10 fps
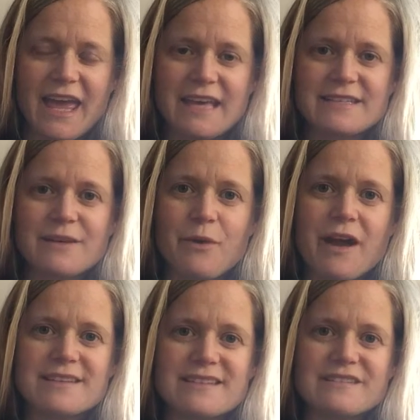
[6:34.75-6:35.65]
It's a
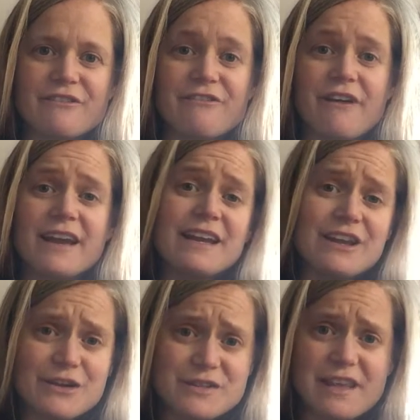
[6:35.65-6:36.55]
process of
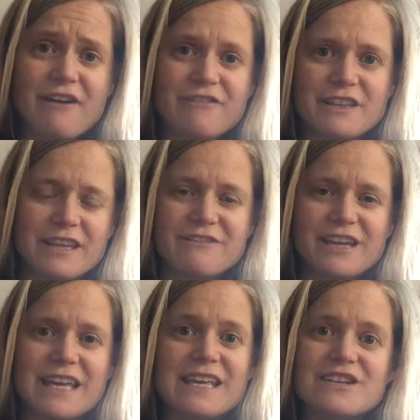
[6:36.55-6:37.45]
finding yourself and
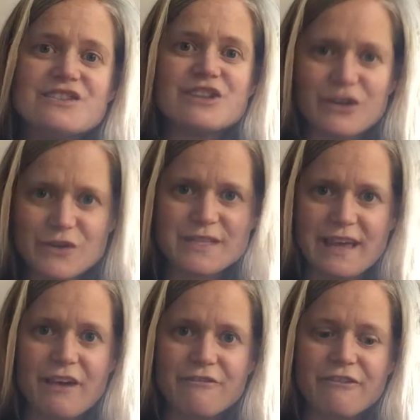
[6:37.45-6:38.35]
living into
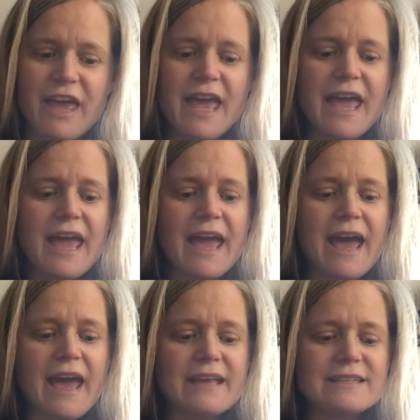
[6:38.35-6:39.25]
yourself.
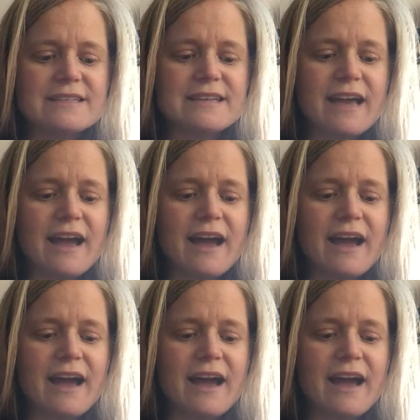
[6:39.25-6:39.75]
And